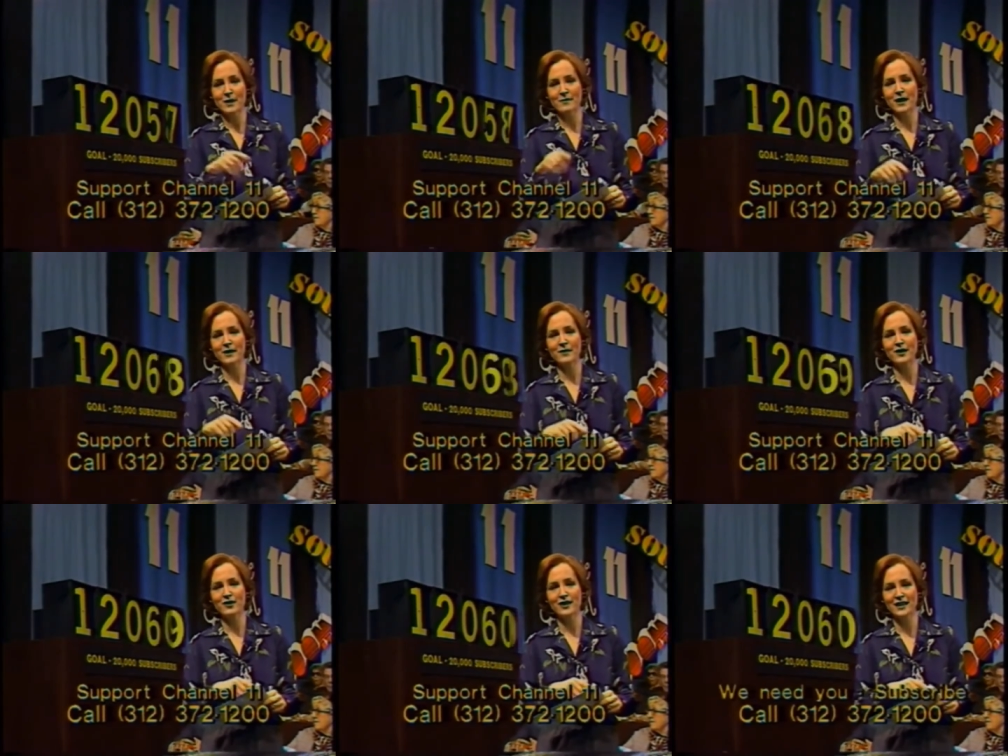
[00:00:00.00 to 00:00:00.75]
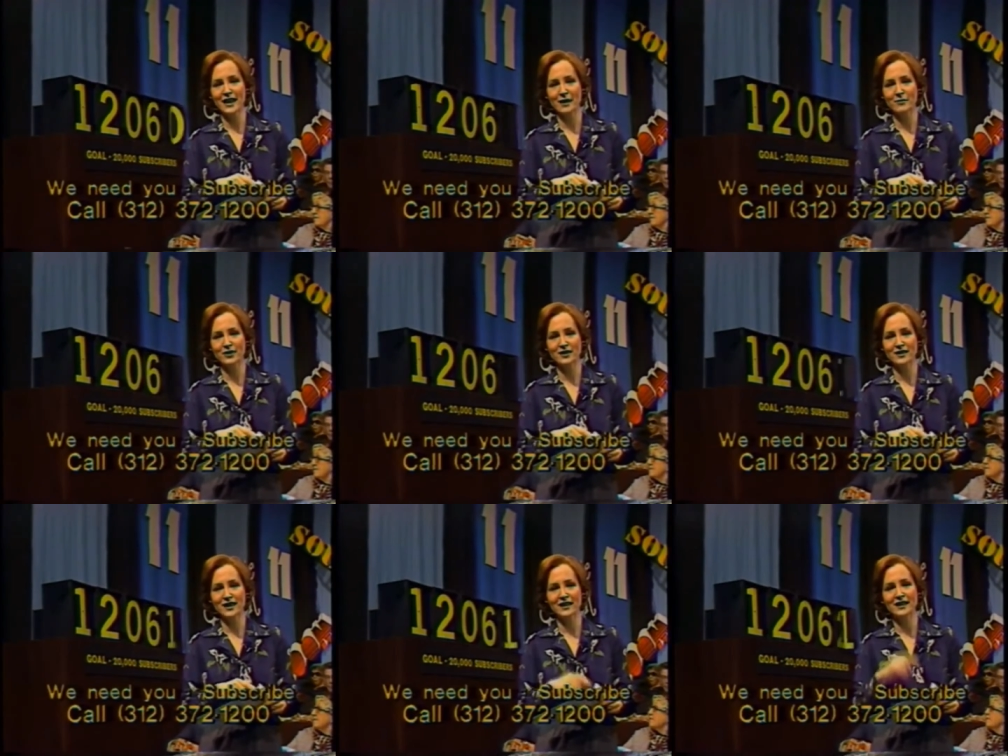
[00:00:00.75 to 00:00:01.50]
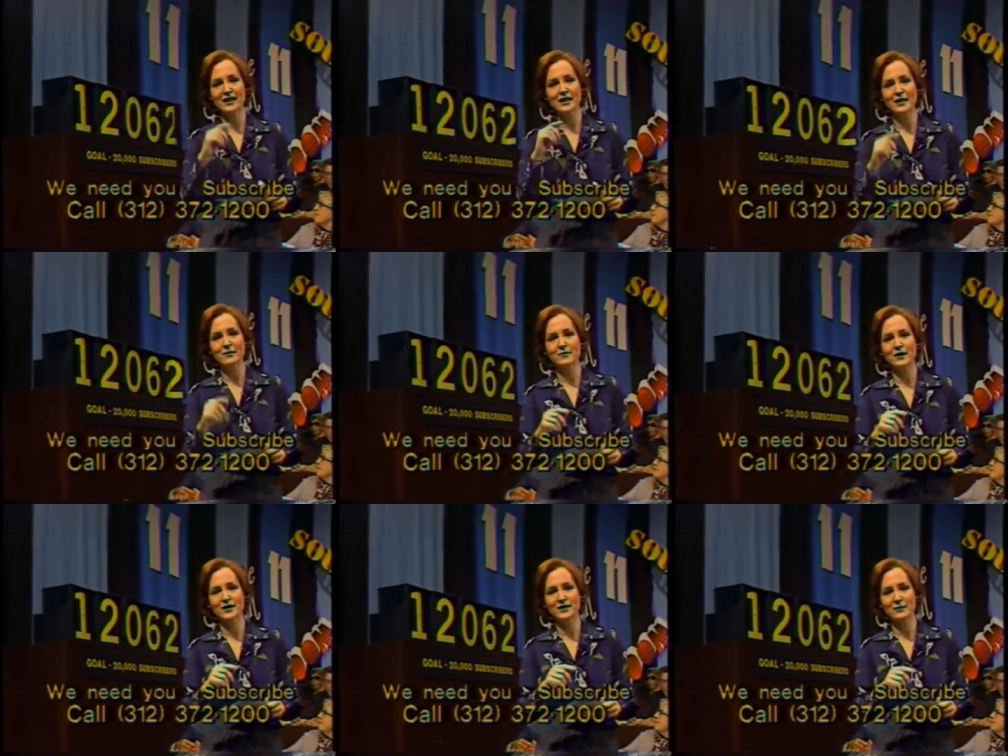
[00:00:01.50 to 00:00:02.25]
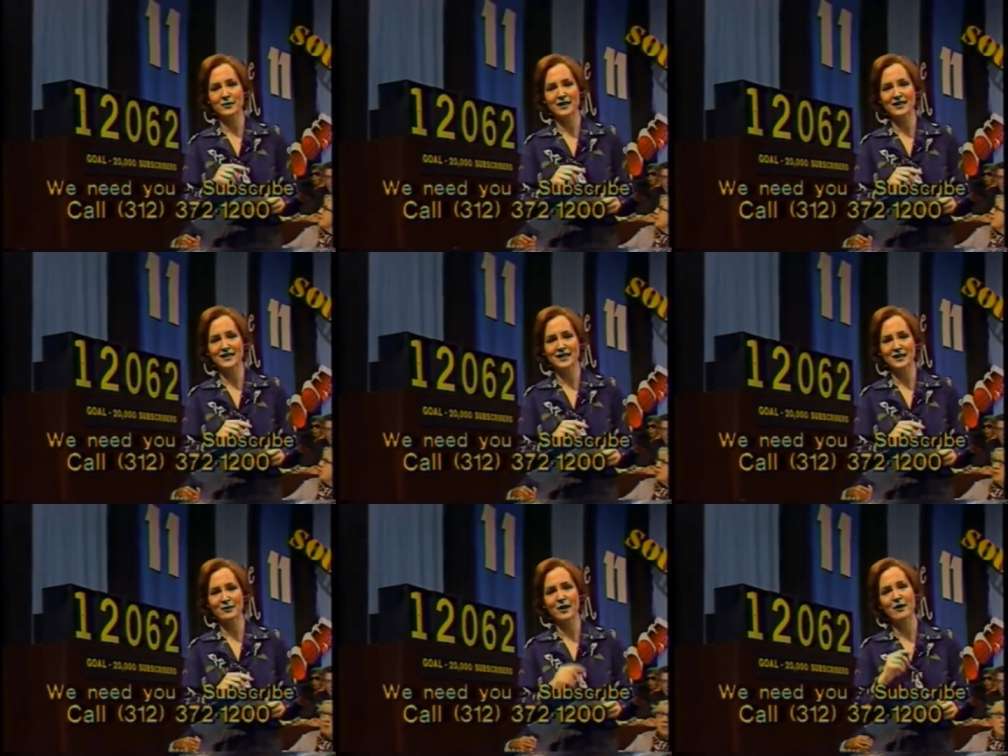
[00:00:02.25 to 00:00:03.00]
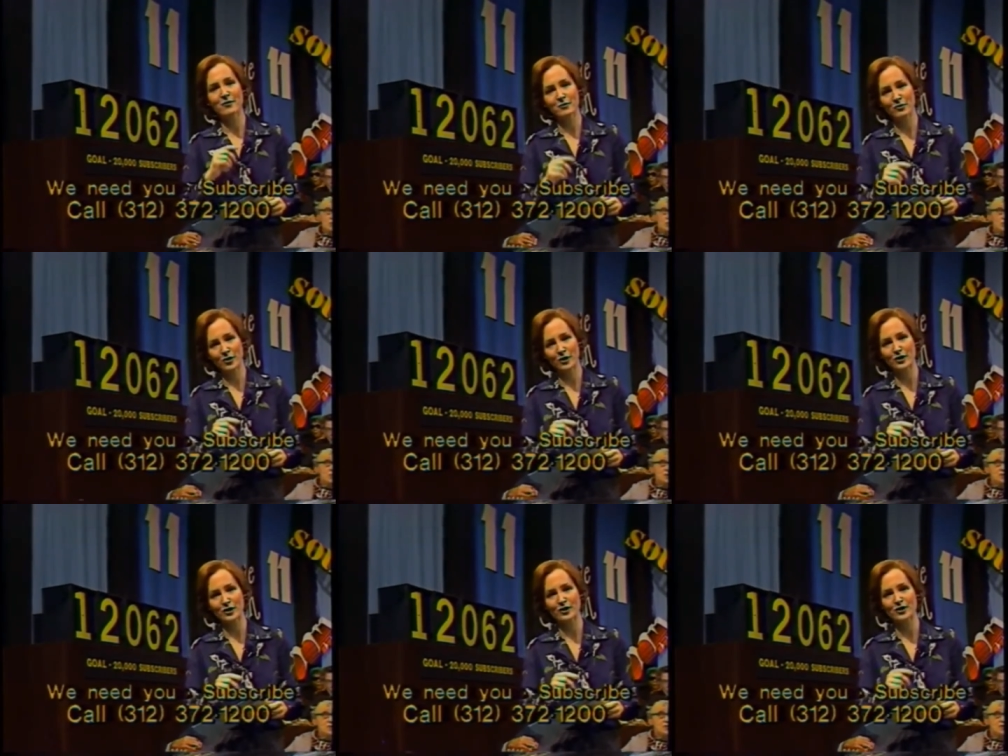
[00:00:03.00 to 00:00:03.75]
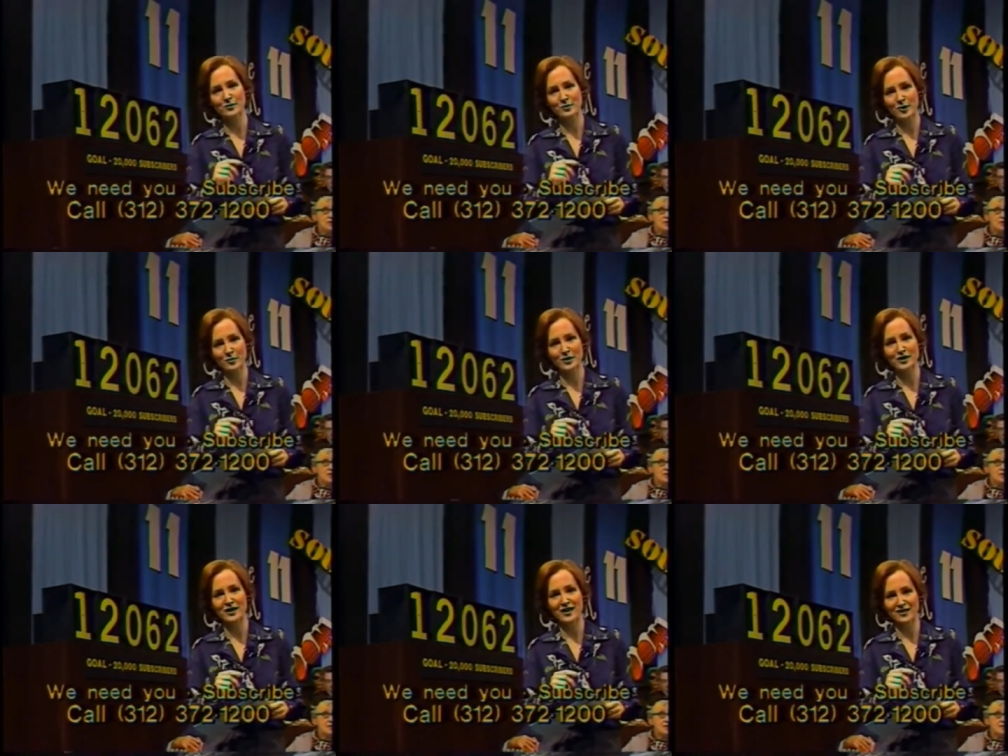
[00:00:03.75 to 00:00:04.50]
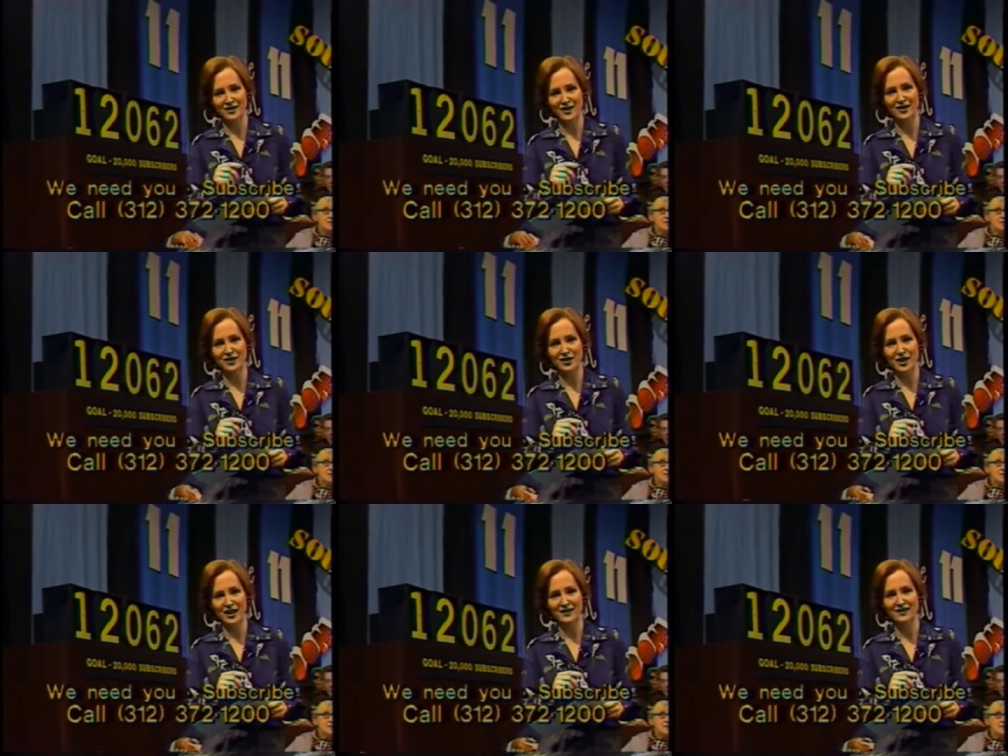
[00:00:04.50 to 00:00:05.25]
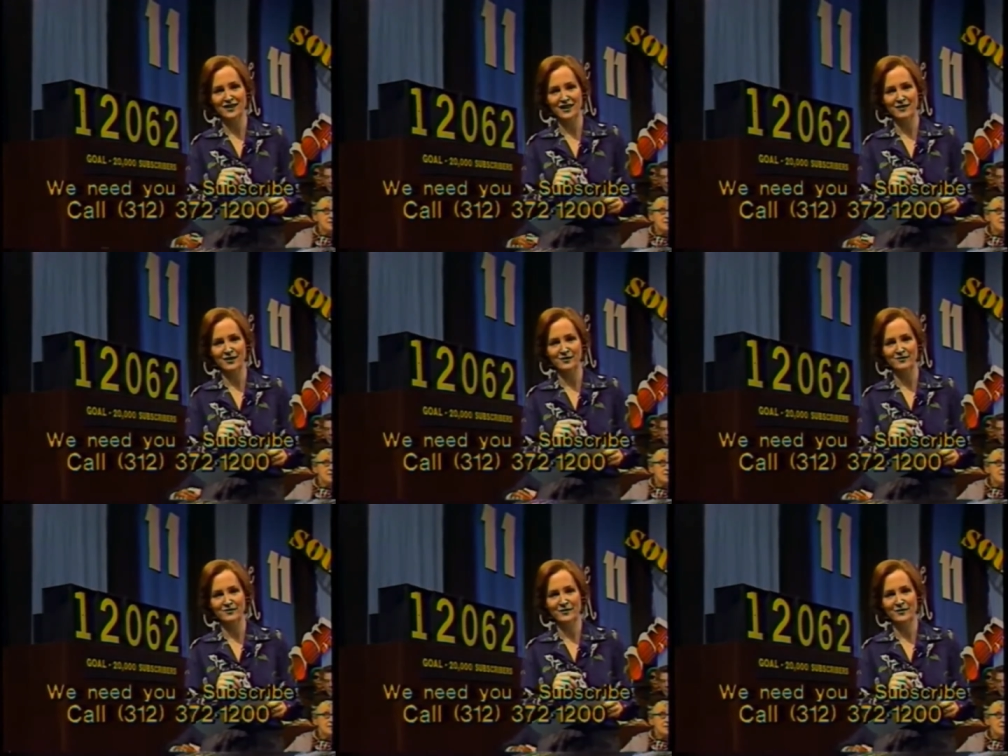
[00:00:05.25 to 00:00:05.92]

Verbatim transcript: but I'm here on camera tonight because I want to tell you how important your subscription dollars are to Channel 11.